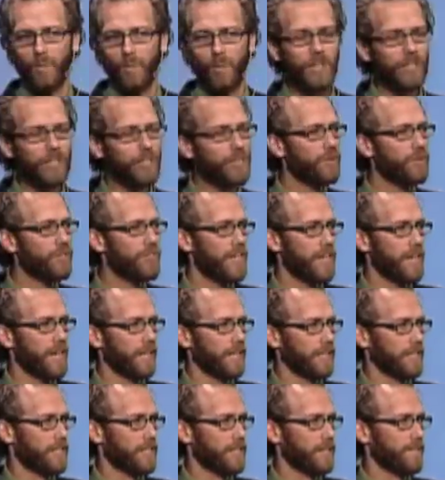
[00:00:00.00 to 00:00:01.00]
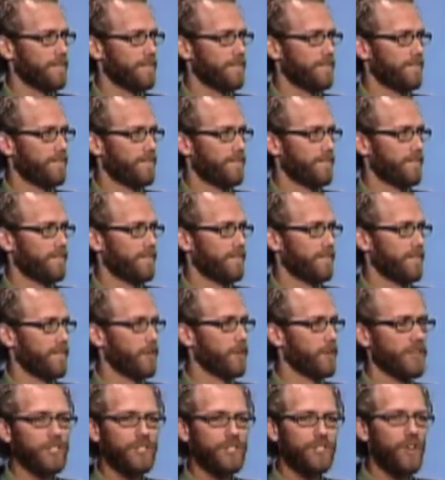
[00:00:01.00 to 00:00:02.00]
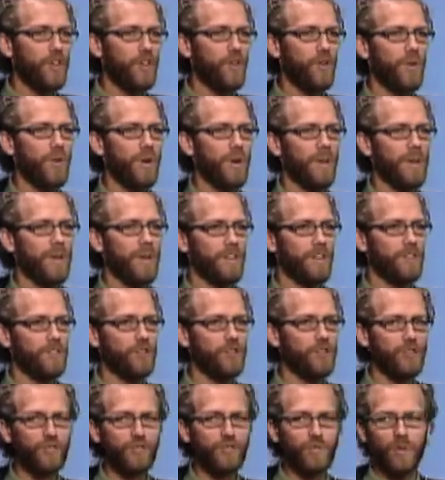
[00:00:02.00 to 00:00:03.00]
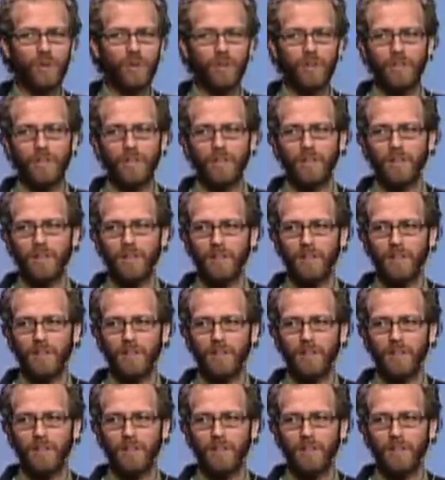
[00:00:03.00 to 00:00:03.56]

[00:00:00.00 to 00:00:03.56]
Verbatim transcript: One of two things. There is no neutral